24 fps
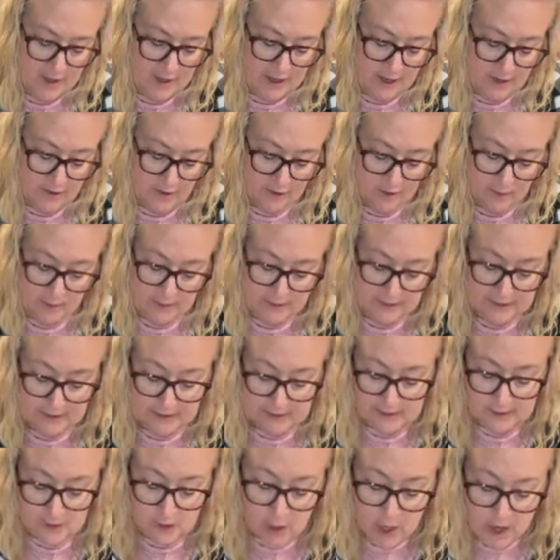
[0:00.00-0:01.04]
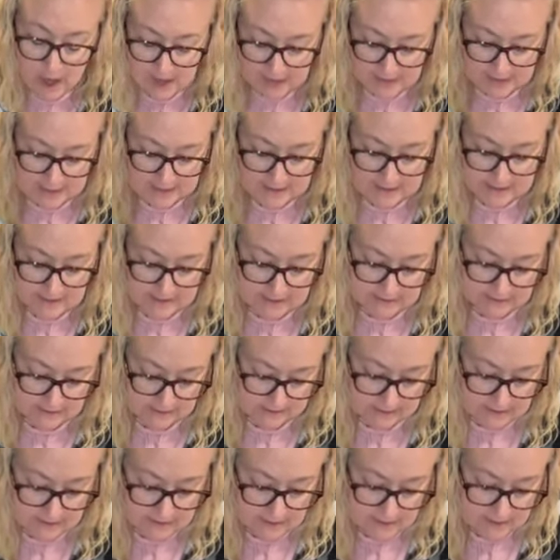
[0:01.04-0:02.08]
Podge down, completely dry it,
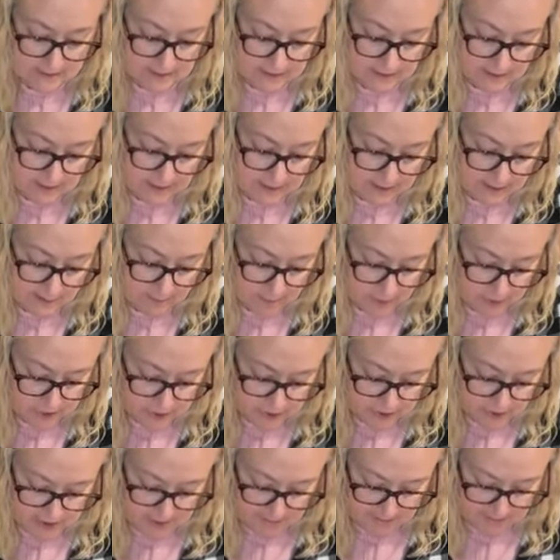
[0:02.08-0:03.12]
then put